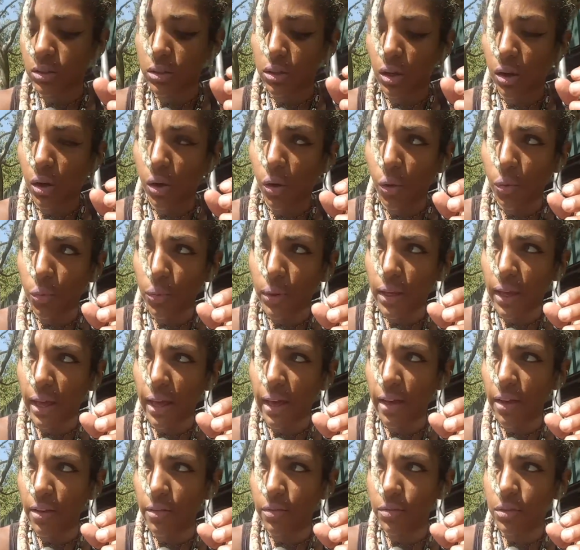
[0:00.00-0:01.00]
Oh, we
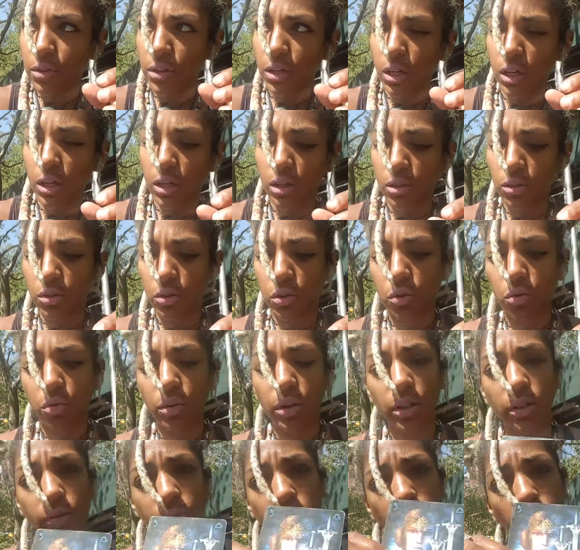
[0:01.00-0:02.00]
have the
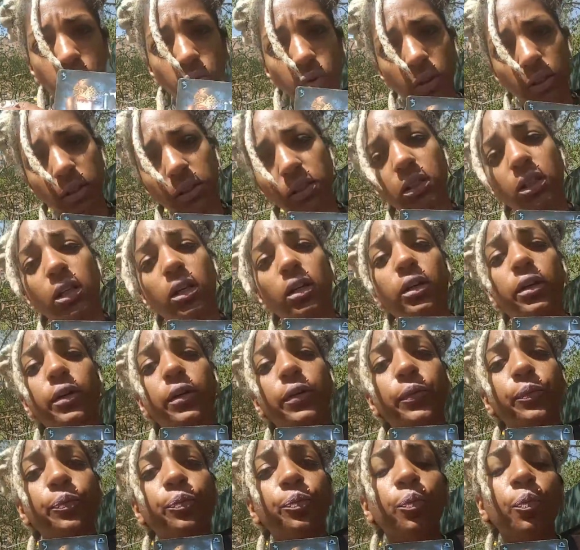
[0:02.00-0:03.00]
Three of Swords here.
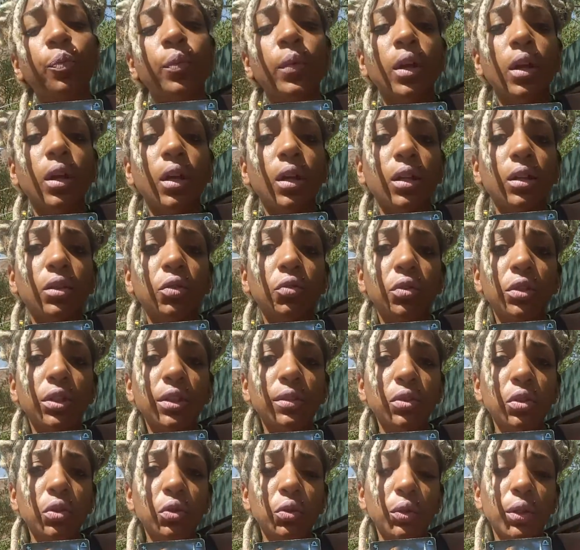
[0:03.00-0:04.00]
The Three
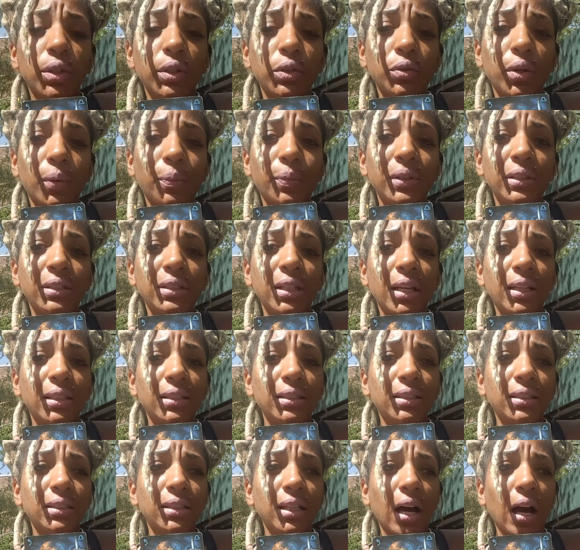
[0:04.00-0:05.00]
of Swords
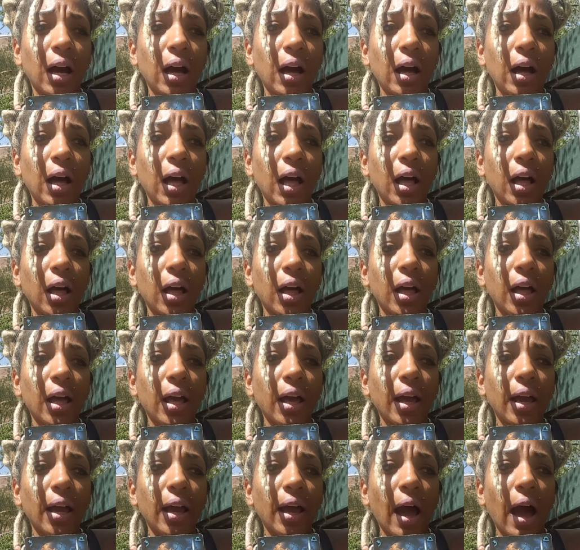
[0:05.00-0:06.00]
represents
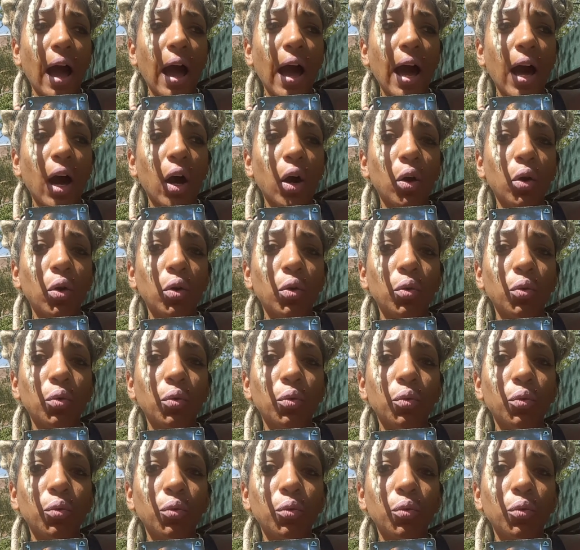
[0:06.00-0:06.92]
how